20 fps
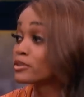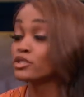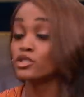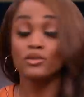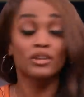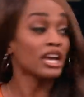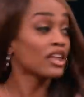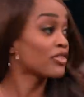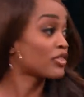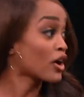are
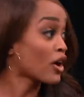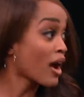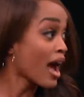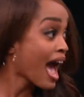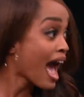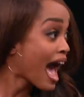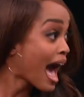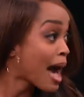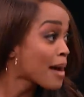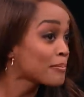doing it. They're
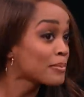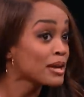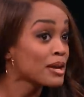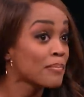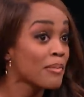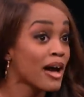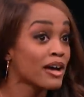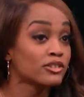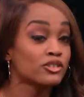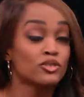happy
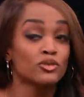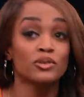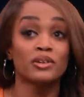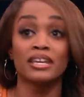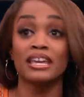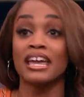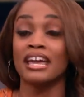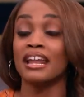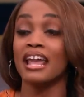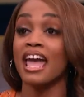about doing
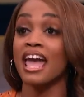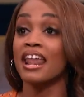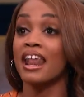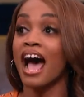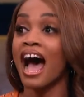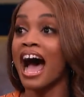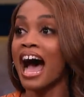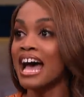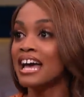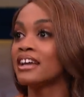it. And
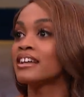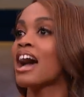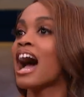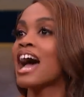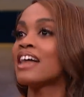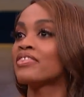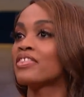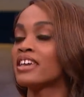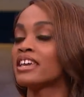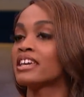I, I,
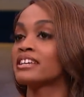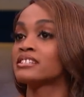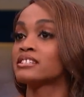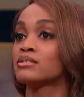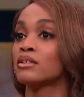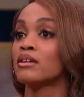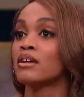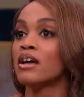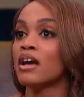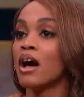I think it. it's,
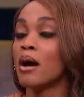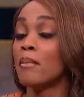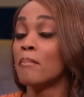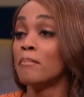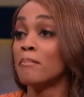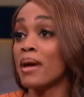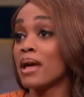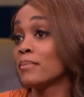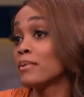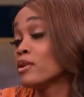
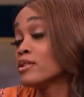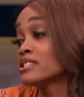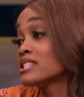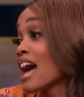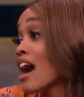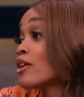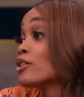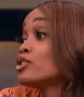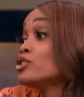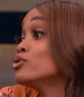Maybe it's
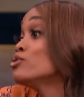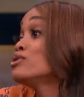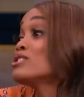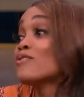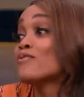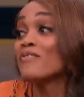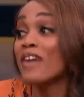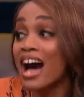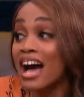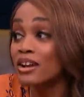how you
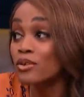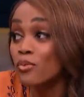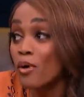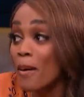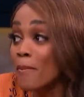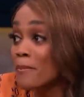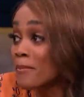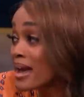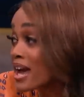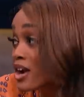define
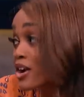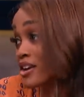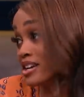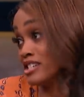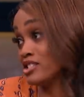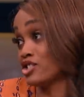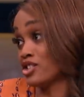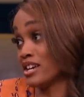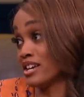what marriage is.